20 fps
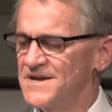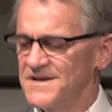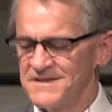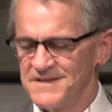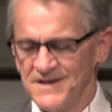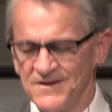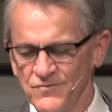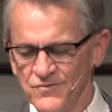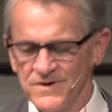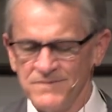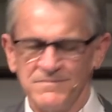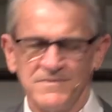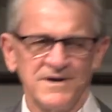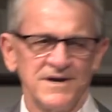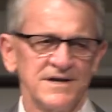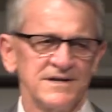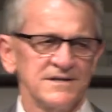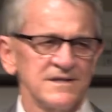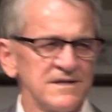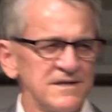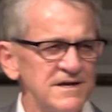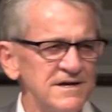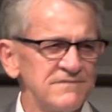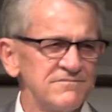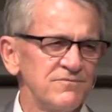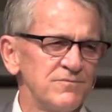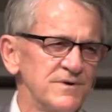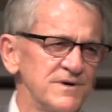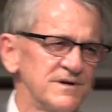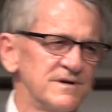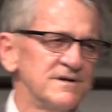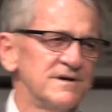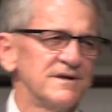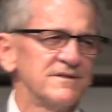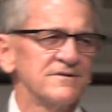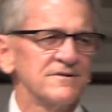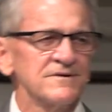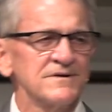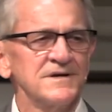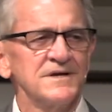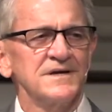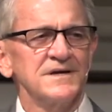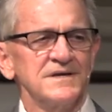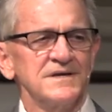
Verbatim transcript: that we might love one another,